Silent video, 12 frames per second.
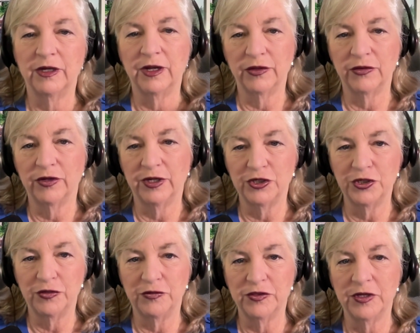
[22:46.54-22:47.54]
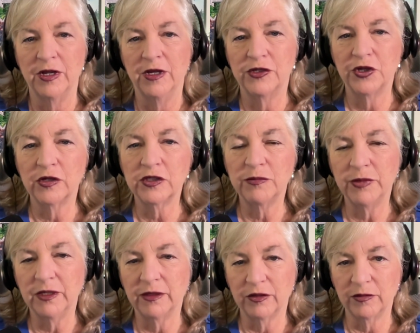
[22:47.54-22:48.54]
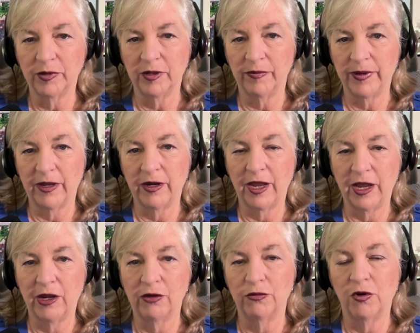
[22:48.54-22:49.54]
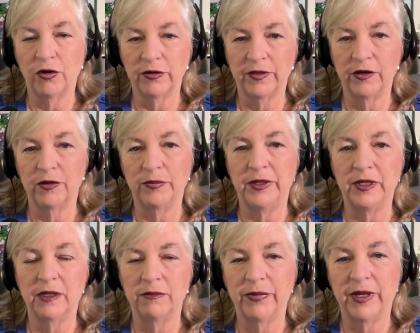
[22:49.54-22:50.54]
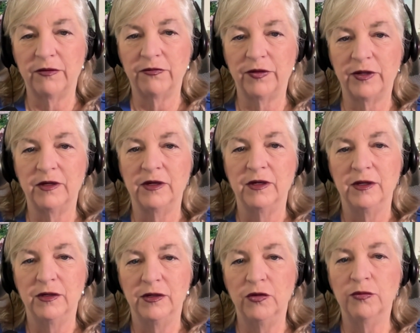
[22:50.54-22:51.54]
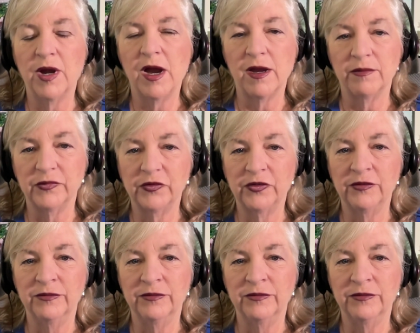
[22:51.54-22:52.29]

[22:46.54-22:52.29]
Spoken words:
other issues. Talk to me a little bit about how art therapy can benefit new moms.